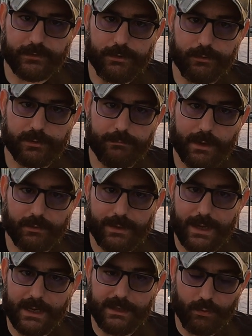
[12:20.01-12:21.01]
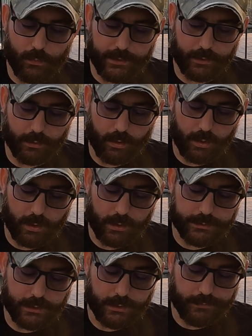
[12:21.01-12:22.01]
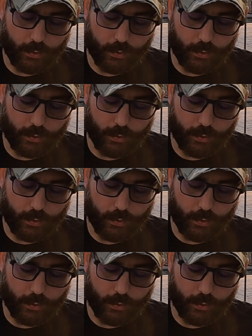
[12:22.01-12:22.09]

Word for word: that you can mount anywhere on